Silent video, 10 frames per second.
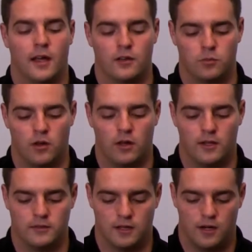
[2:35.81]
as well
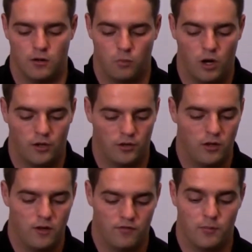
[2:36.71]
as
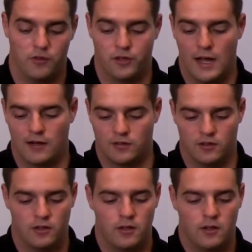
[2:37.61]
water from the
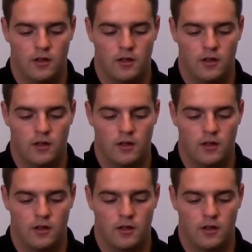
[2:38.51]
reactor.